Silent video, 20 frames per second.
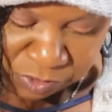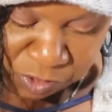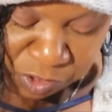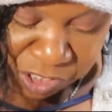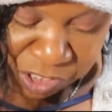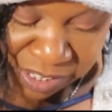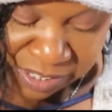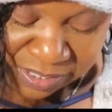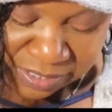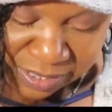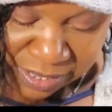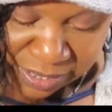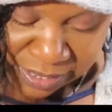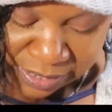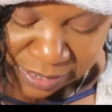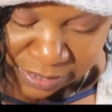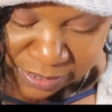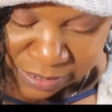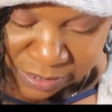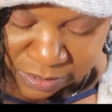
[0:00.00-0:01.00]
chance, I
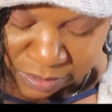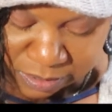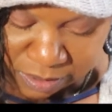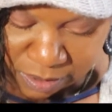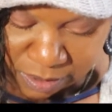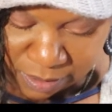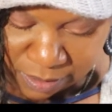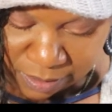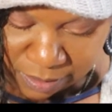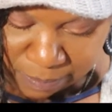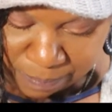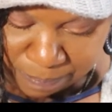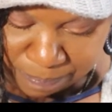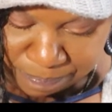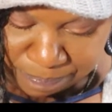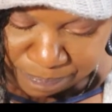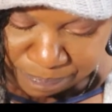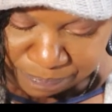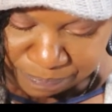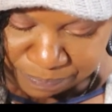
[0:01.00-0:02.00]
guess.
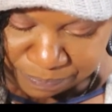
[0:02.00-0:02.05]
And